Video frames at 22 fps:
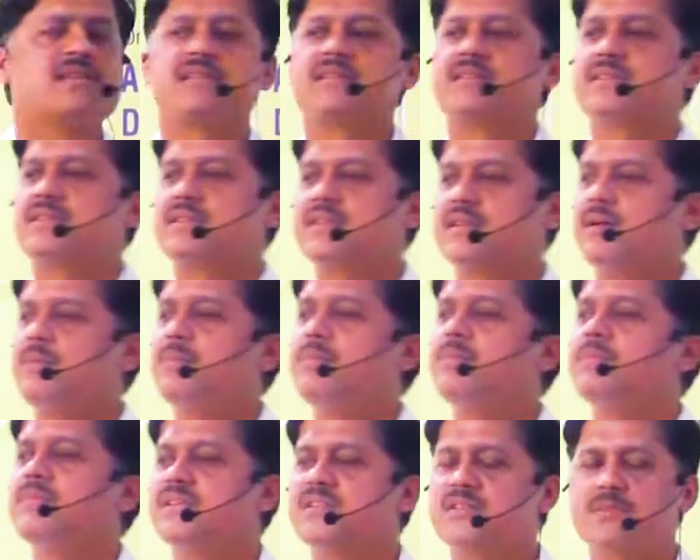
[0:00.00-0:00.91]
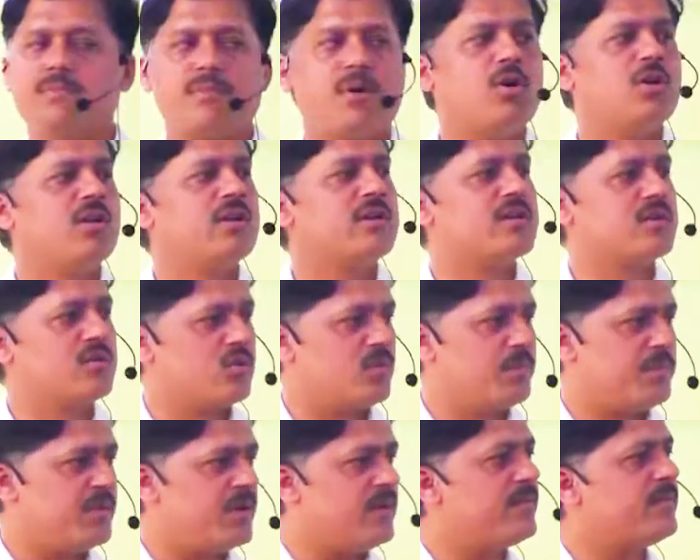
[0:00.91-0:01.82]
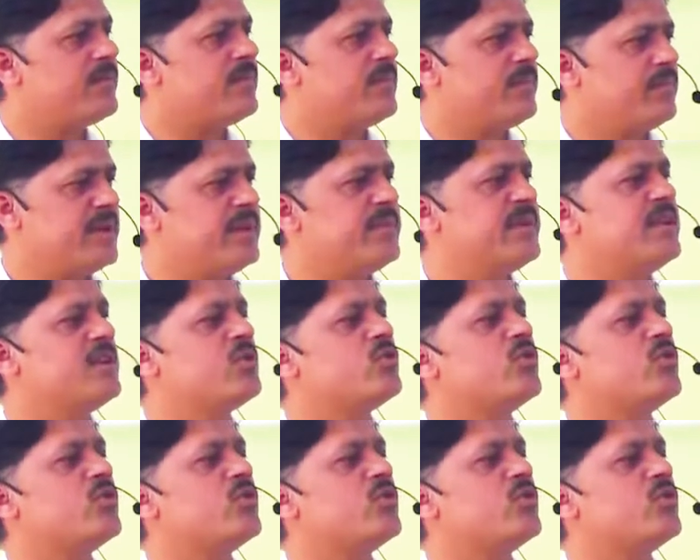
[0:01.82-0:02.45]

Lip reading: some smaller group of maybe